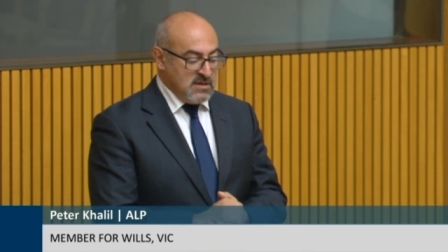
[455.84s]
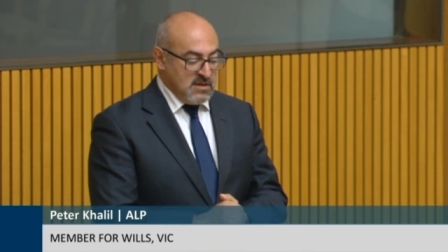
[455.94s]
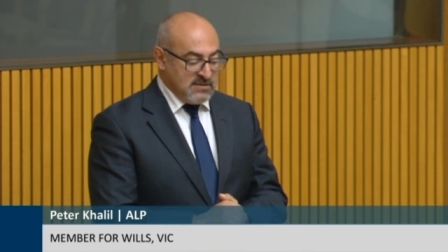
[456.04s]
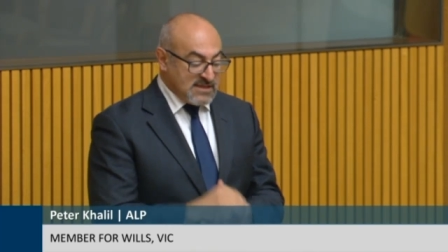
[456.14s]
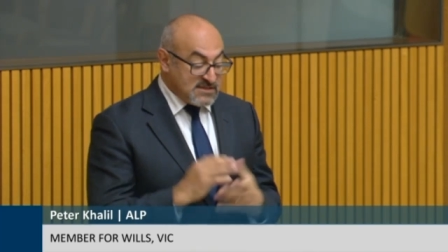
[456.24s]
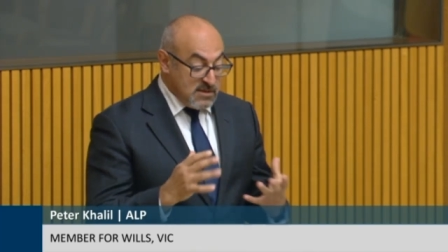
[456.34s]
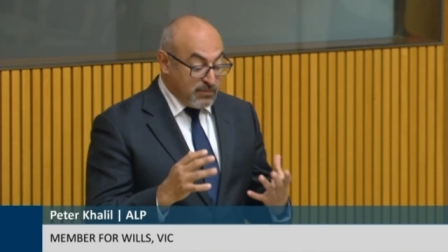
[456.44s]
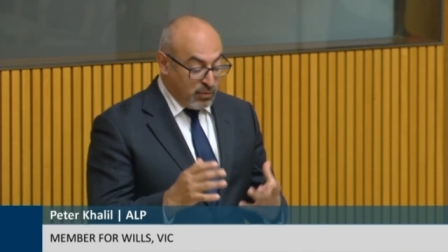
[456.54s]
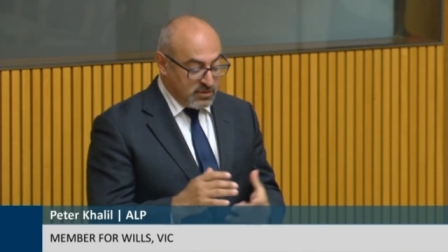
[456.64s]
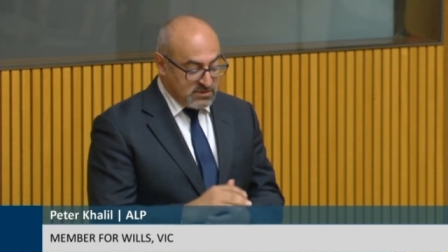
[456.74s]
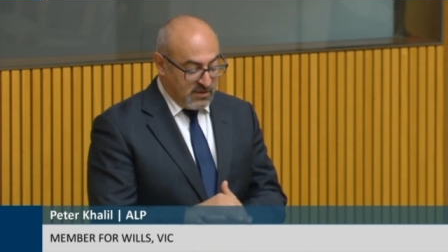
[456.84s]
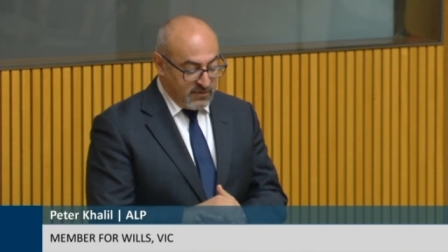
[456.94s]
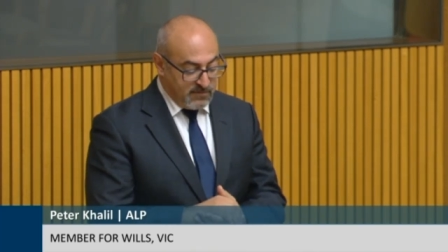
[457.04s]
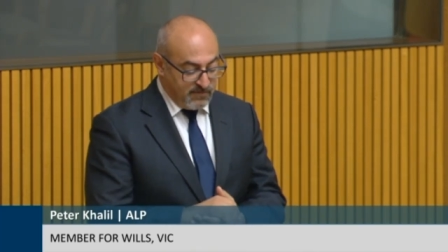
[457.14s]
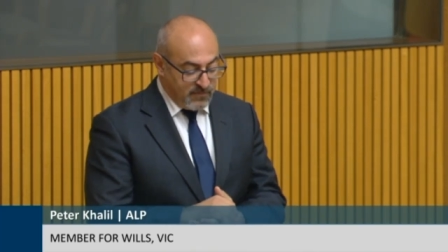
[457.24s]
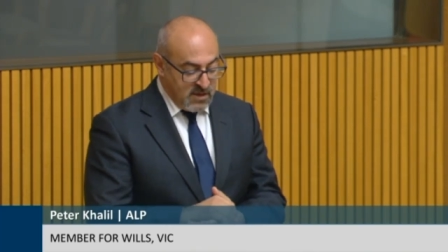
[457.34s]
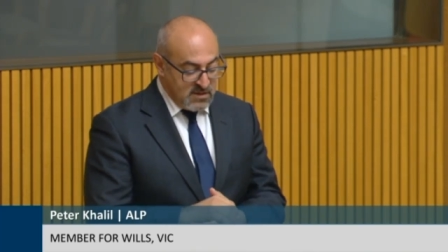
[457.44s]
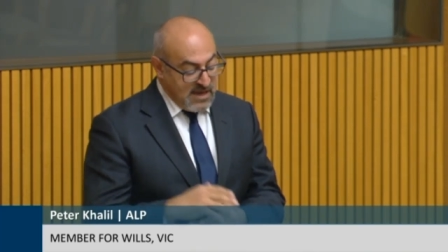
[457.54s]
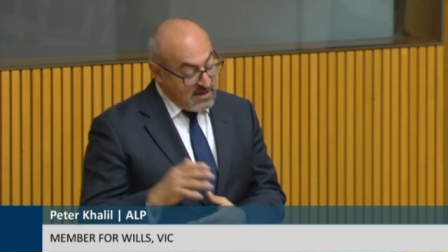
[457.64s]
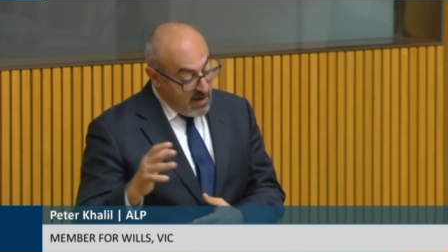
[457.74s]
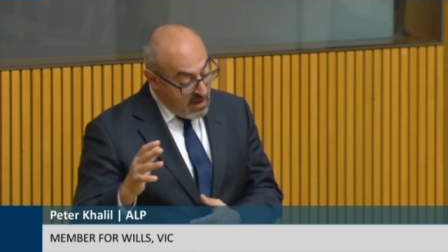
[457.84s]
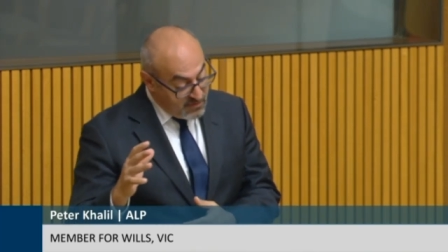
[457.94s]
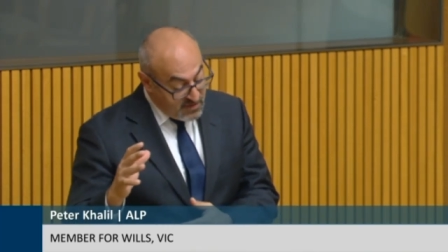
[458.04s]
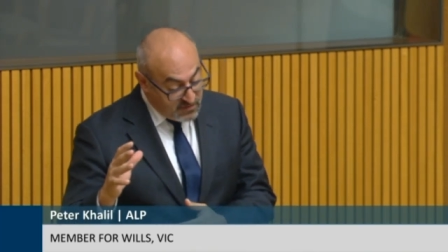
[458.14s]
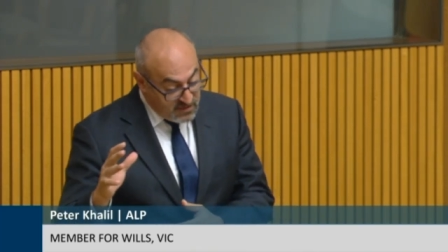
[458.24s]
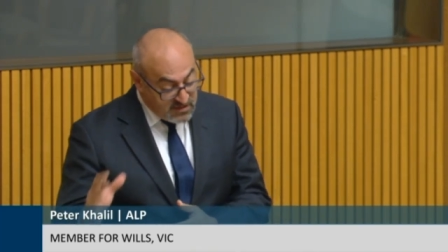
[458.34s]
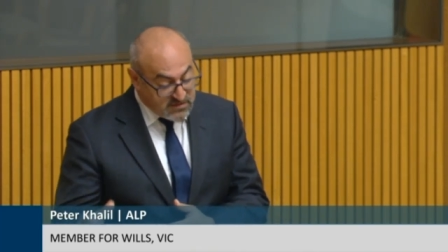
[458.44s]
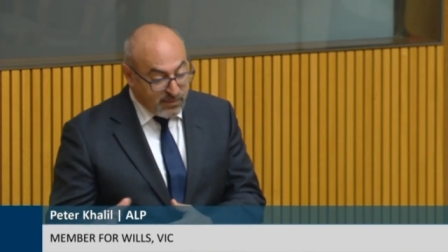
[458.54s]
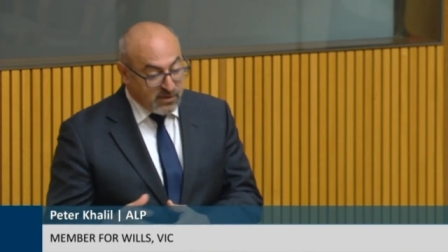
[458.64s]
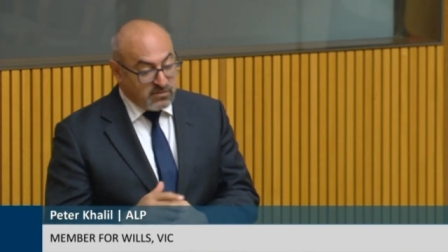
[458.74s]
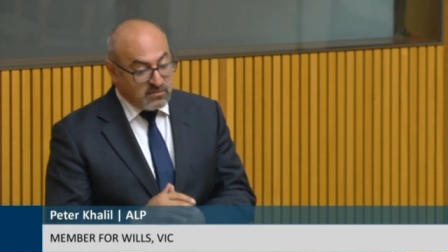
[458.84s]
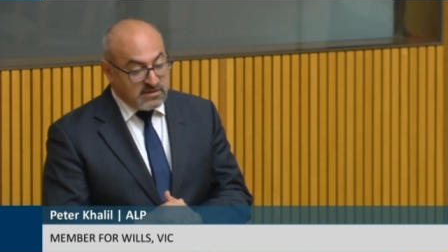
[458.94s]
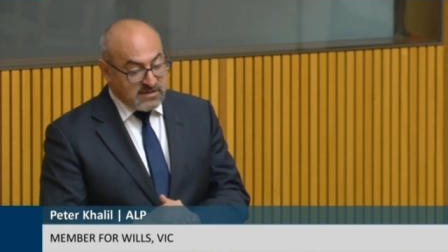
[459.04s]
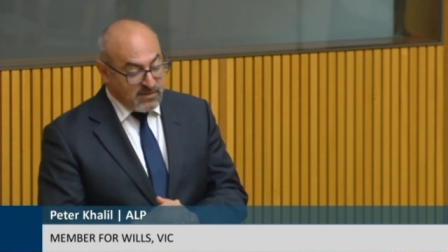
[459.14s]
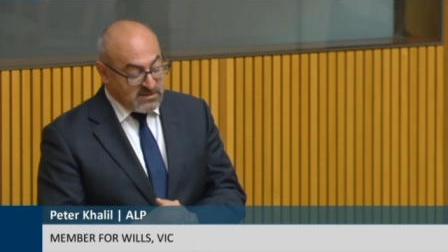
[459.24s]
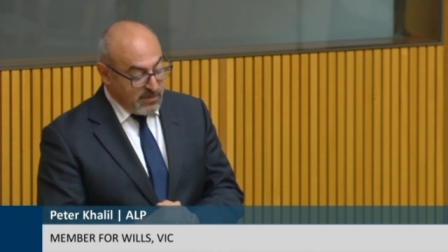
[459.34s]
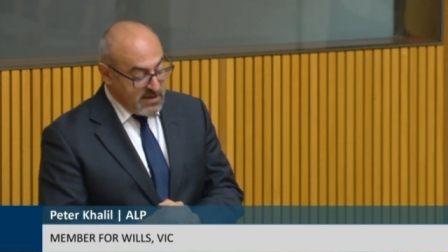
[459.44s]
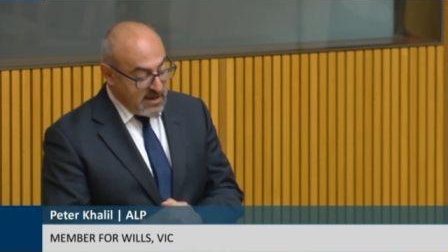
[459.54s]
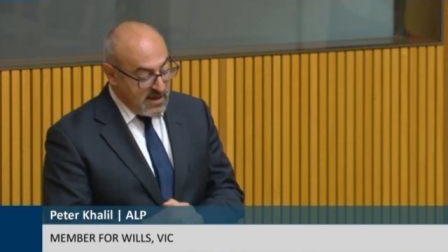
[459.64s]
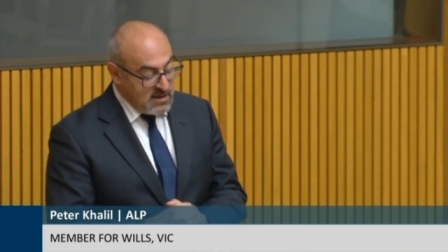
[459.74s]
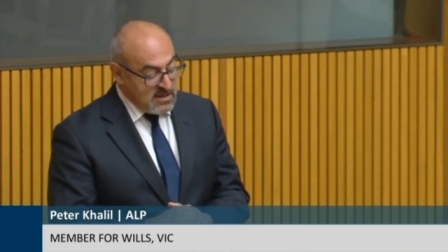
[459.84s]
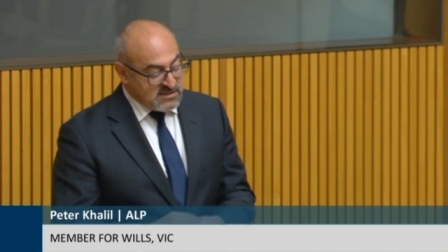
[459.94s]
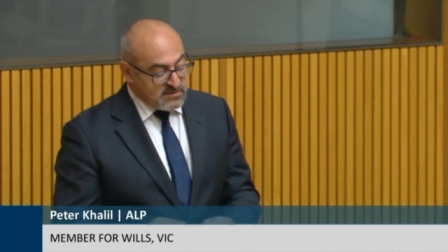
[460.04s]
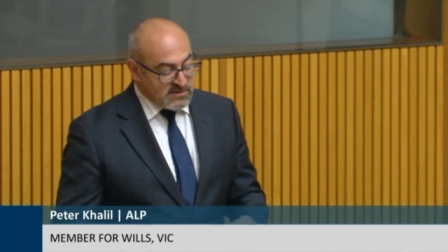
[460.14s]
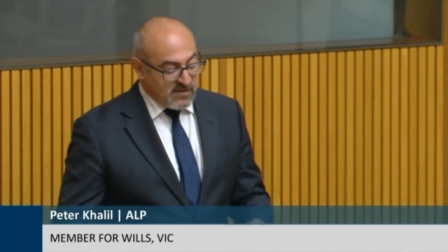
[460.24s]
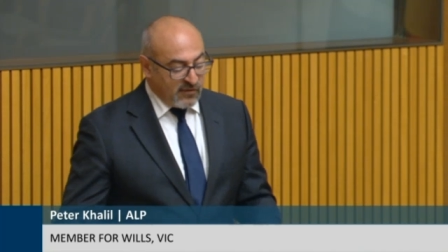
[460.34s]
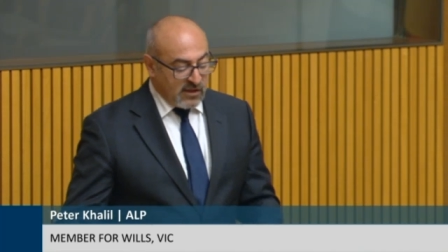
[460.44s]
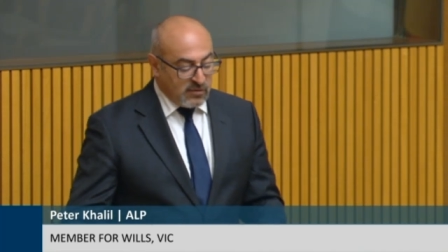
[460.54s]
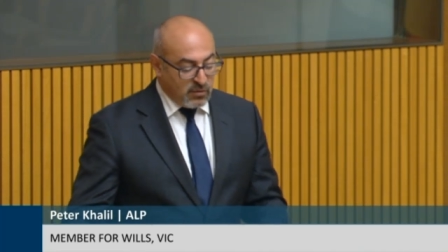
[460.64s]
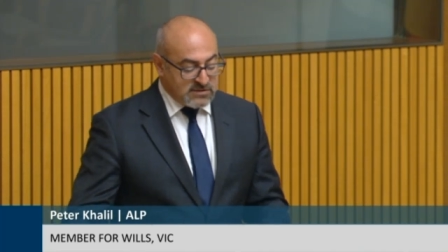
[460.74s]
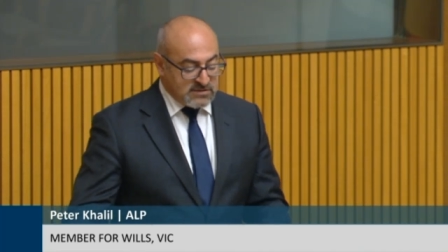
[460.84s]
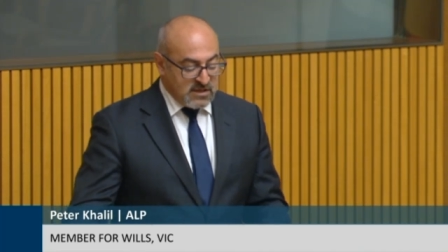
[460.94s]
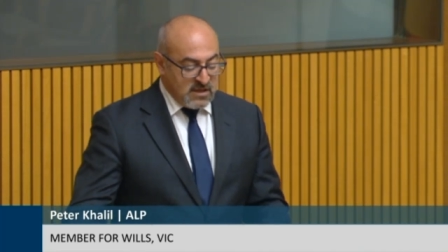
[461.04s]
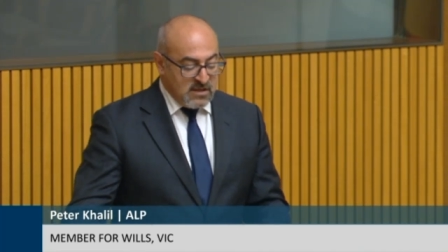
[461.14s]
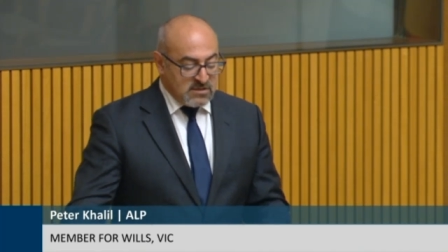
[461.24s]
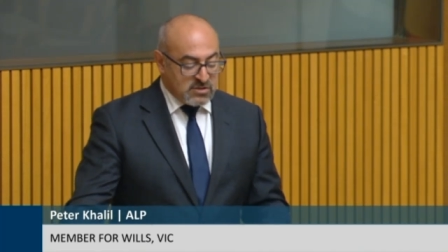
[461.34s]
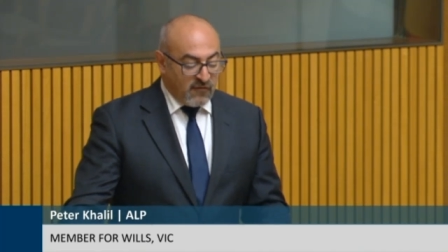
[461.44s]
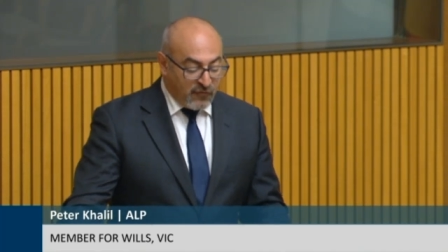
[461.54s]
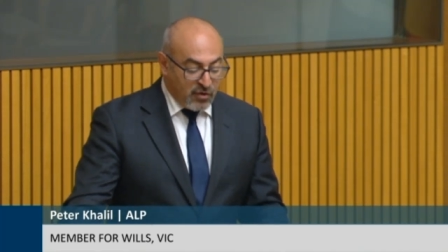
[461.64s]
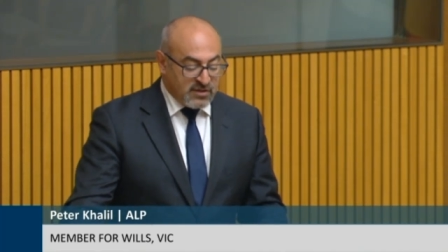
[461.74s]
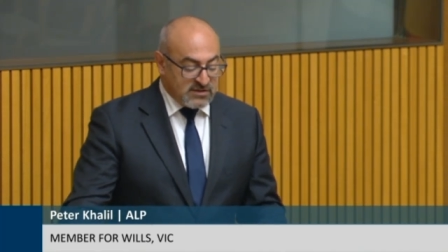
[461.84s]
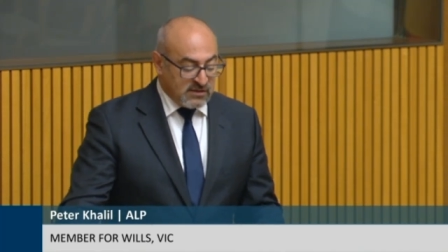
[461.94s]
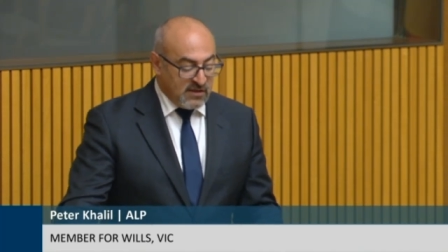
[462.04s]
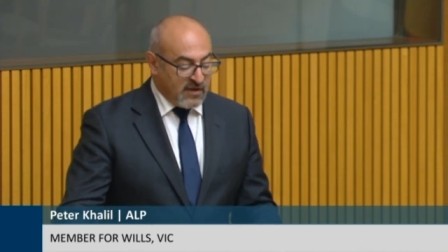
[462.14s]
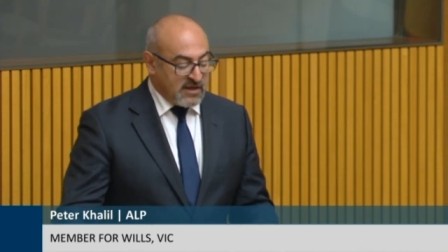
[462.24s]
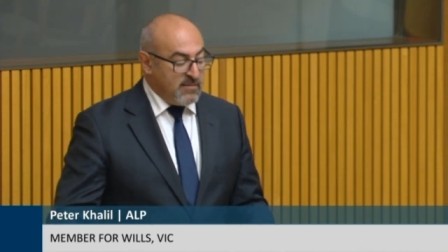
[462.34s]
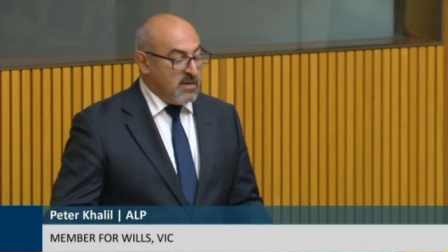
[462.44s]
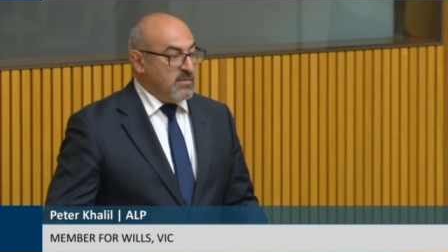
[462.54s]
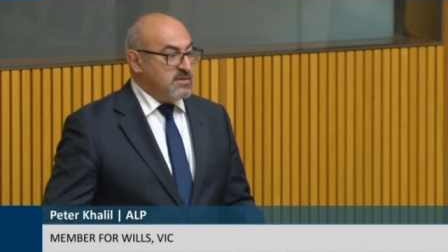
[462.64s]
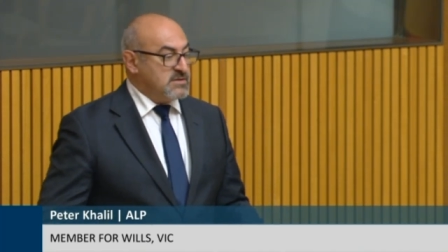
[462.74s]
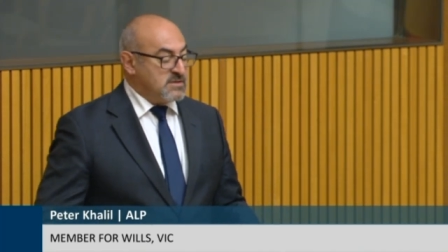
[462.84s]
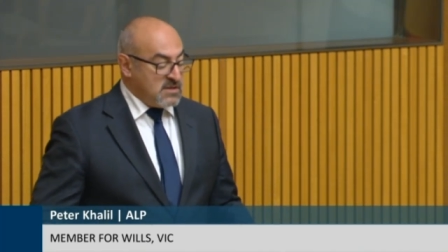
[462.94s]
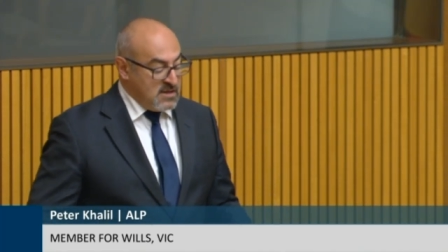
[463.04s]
That's the importance of it. Anyway, this bill, Deputy Speaker, specifically looks to further deliver commitments